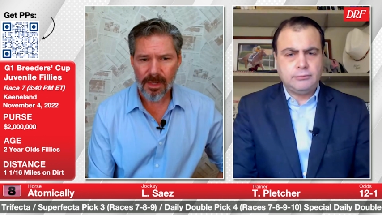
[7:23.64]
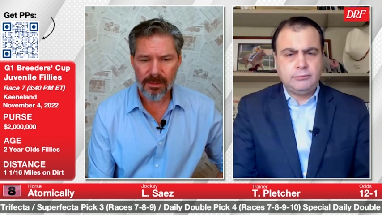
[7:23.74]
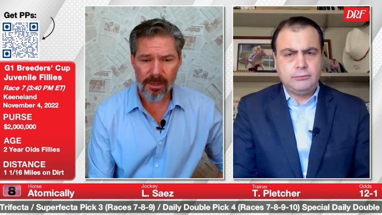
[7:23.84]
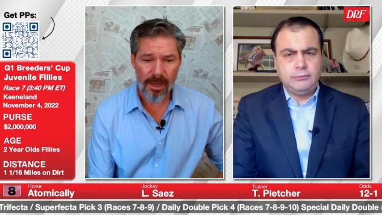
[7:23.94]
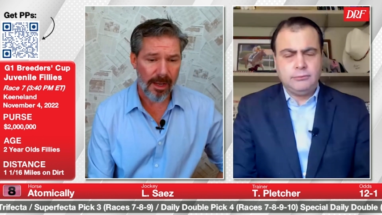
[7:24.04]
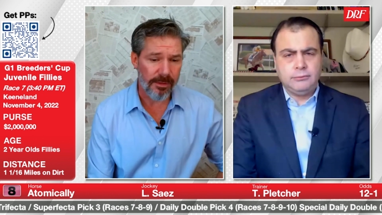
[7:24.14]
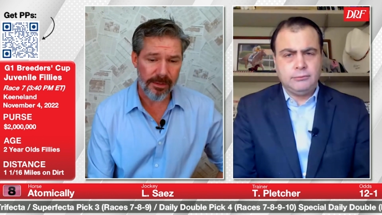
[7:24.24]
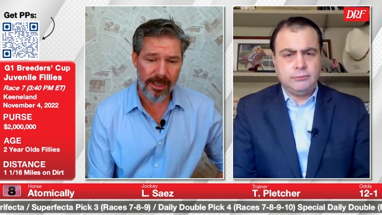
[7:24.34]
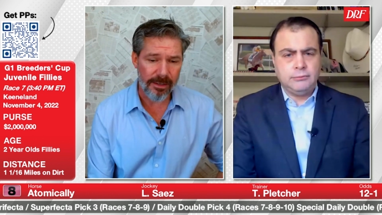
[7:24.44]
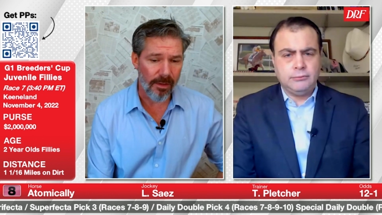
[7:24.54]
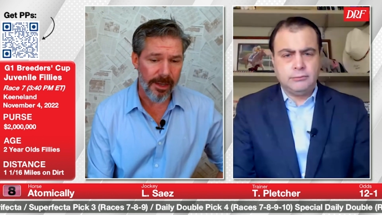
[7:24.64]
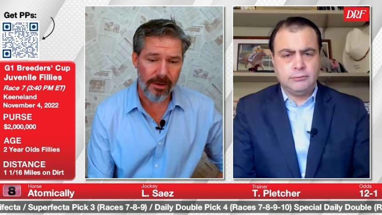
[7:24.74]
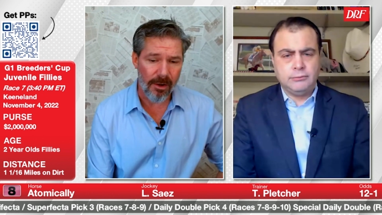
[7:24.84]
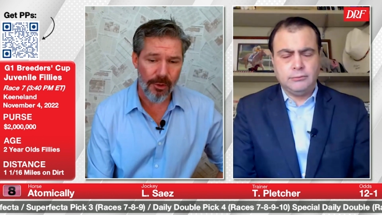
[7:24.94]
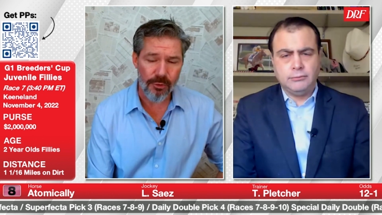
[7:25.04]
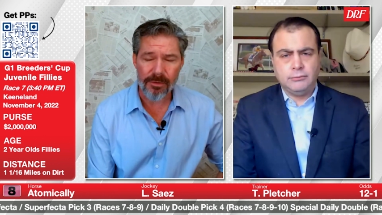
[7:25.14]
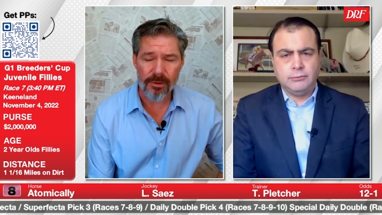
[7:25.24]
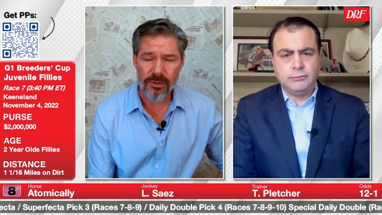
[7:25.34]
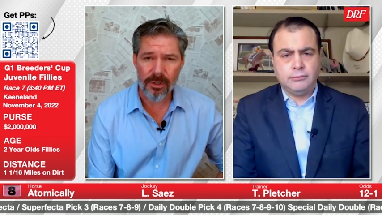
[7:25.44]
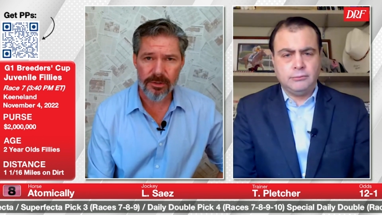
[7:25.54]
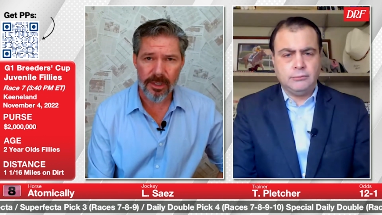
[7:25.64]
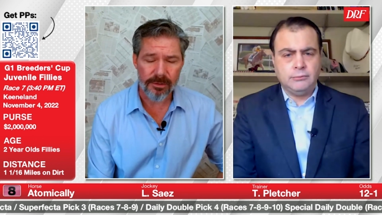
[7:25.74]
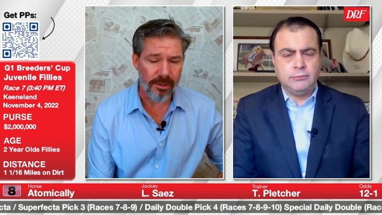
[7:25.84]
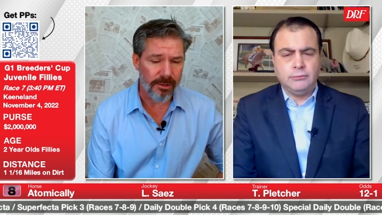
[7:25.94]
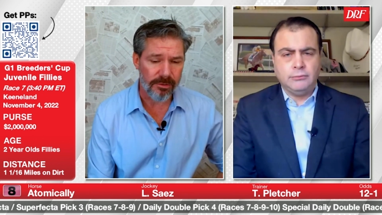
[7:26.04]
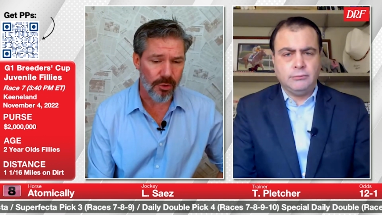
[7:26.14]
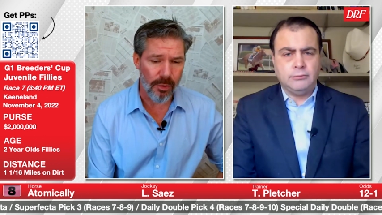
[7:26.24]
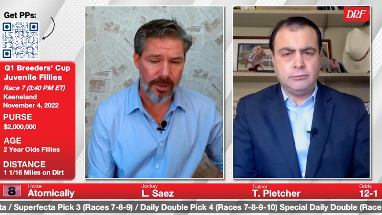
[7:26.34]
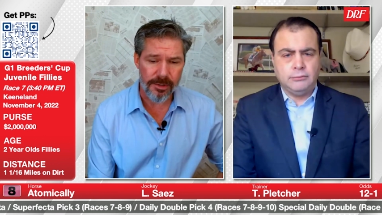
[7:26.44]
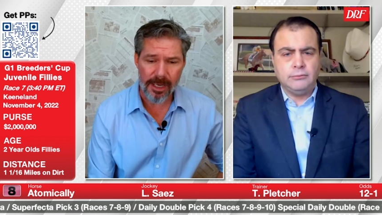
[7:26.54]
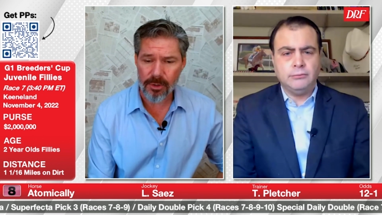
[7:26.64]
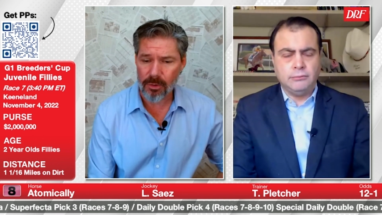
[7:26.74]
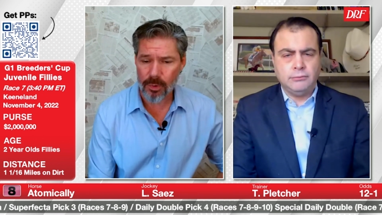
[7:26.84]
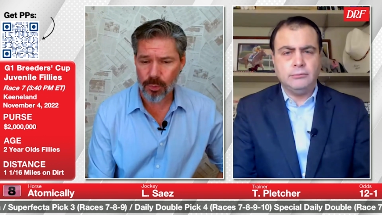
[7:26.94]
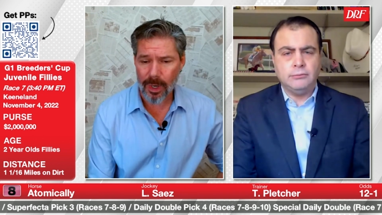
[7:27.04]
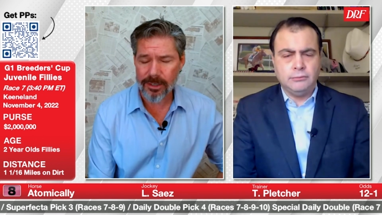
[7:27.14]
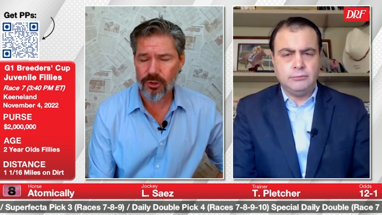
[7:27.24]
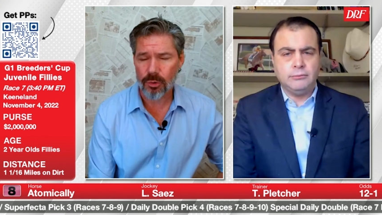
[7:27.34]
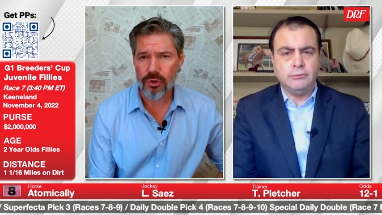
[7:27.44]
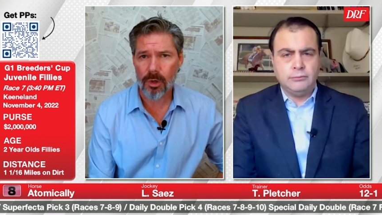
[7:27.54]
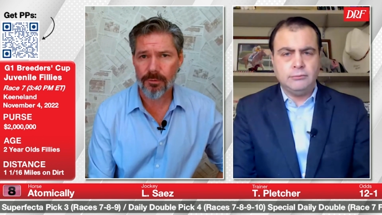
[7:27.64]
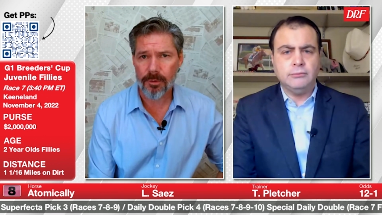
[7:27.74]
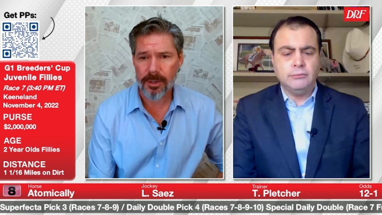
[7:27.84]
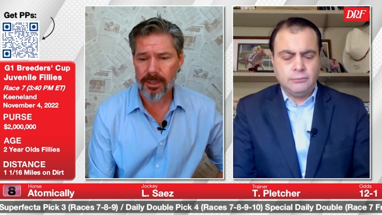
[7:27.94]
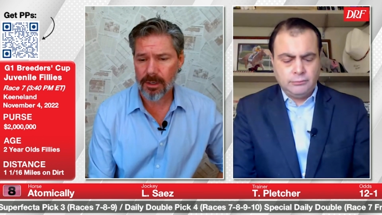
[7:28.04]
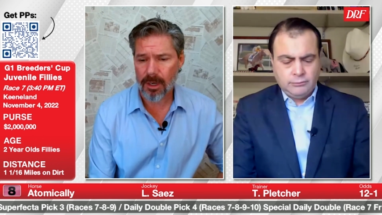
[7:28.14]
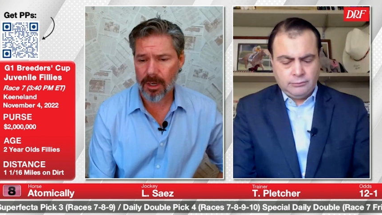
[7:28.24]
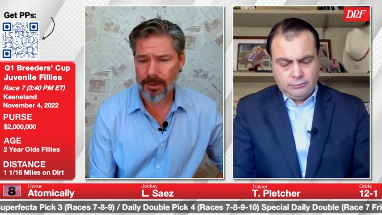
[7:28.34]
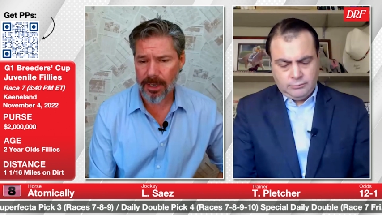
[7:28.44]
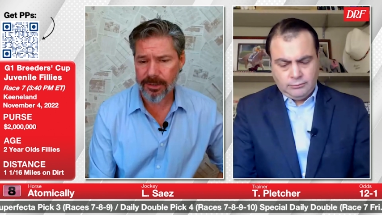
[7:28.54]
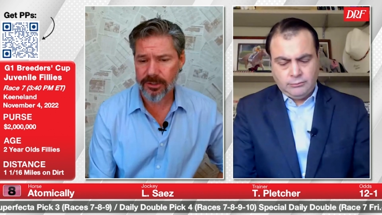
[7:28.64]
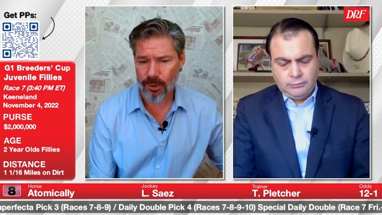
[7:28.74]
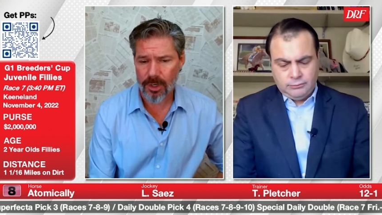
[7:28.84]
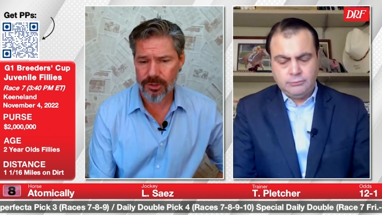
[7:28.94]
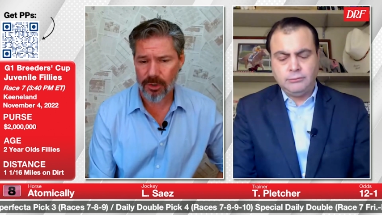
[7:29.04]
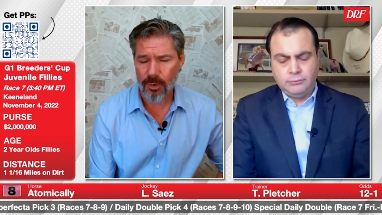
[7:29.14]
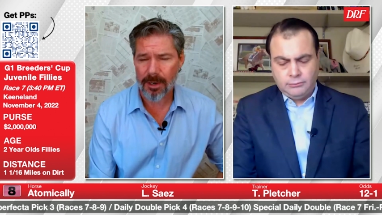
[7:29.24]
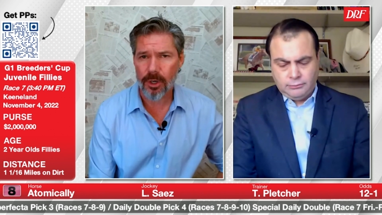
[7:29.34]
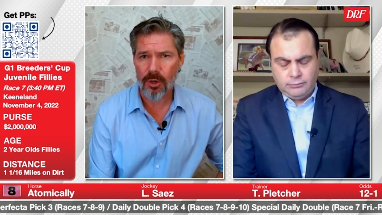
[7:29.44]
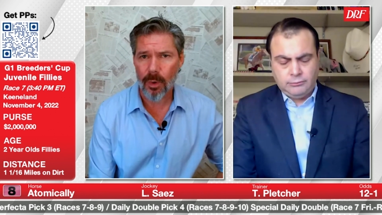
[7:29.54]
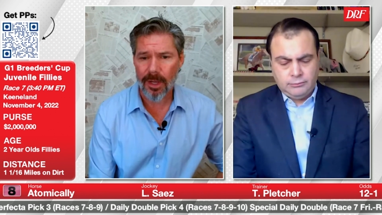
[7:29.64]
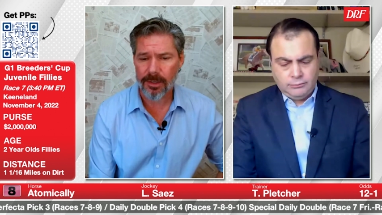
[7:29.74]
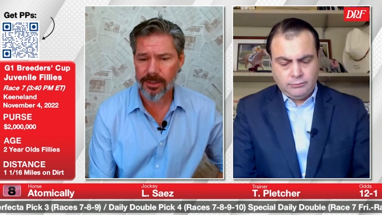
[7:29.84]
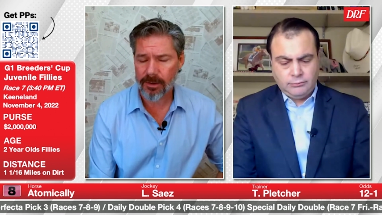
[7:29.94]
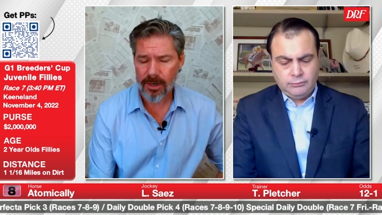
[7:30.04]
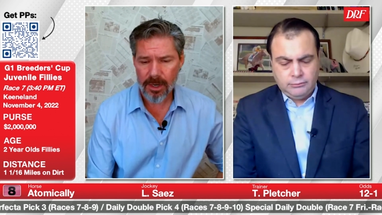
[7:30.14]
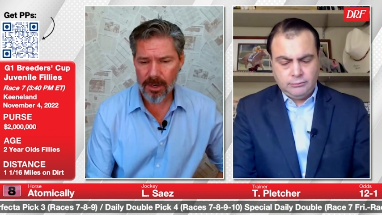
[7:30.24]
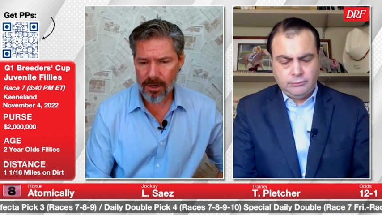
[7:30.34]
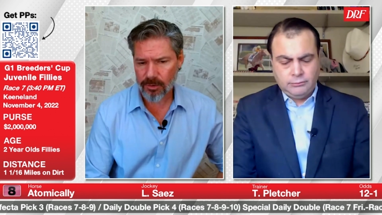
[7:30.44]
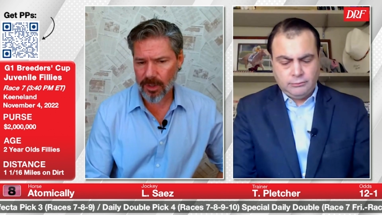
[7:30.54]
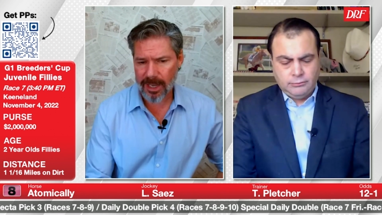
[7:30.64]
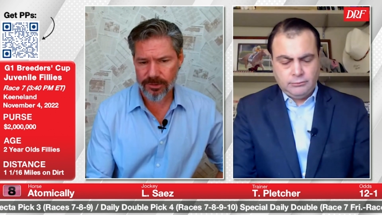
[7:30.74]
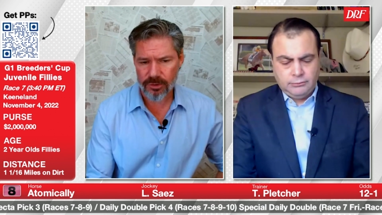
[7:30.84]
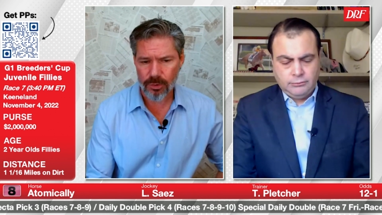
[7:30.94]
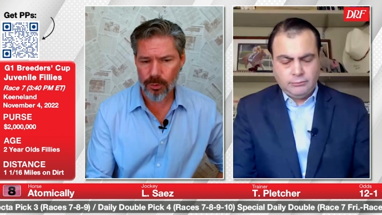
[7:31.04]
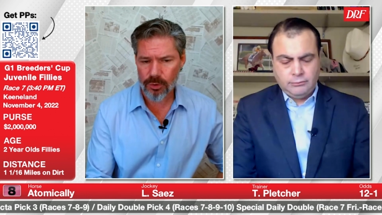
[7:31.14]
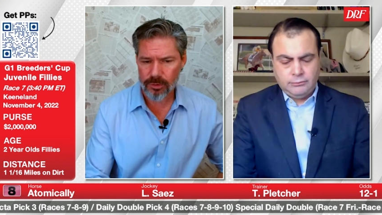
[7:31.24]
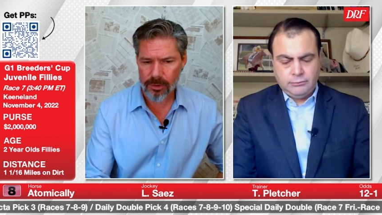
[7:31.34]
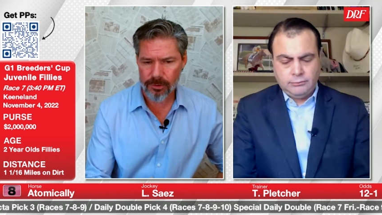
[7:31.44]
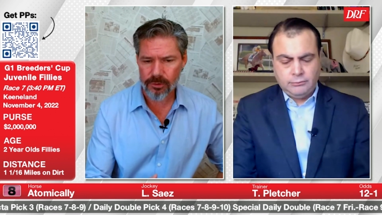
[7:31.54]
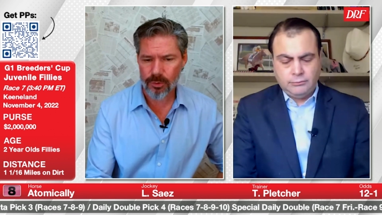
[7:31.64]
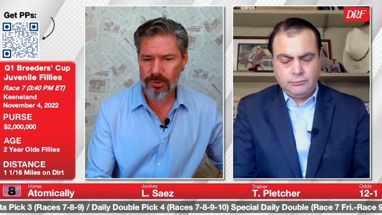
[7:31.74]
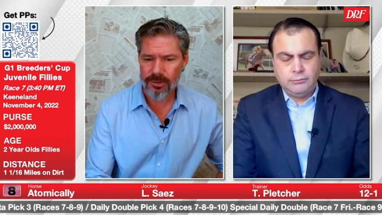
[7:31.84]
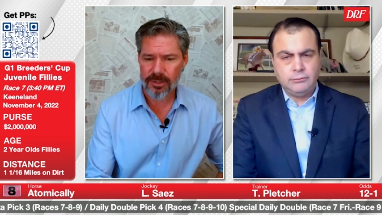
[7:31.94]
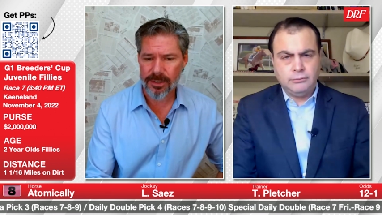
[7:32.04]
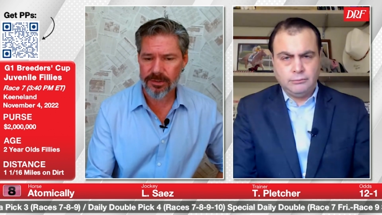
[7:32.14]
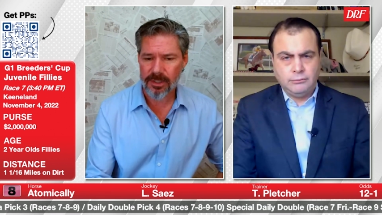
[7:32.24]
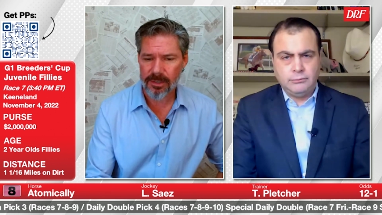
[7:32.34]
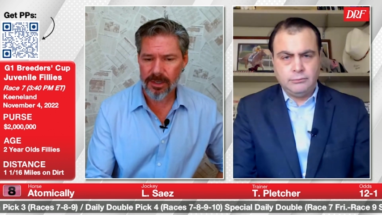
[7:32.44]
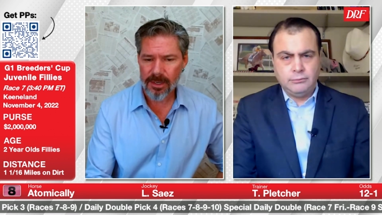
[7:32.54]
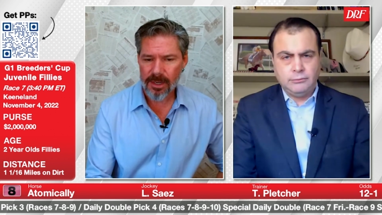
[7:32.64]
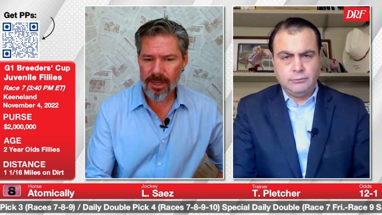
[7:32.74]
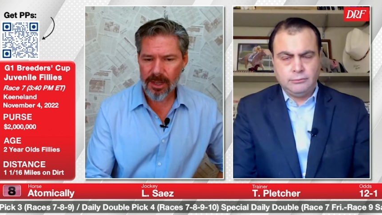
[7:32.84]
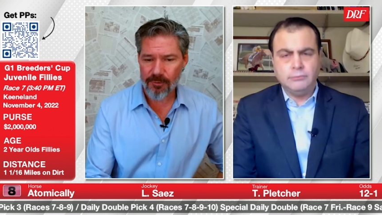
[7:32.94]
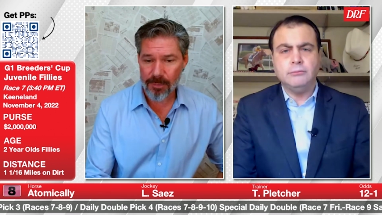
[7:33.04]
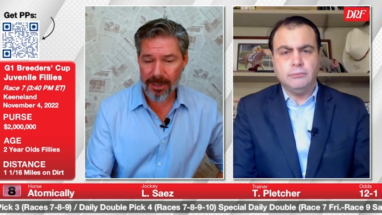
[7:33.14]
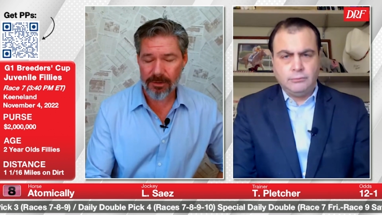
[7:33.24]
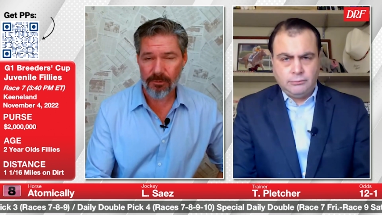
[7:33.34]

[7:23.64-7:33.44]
Speaker 1: Yeah, I, I, like all three of her starts. Then the, the career debut was way too short for me. Um, I still thought she ran pretty well in there. Her last two, her two, her two starts since then have been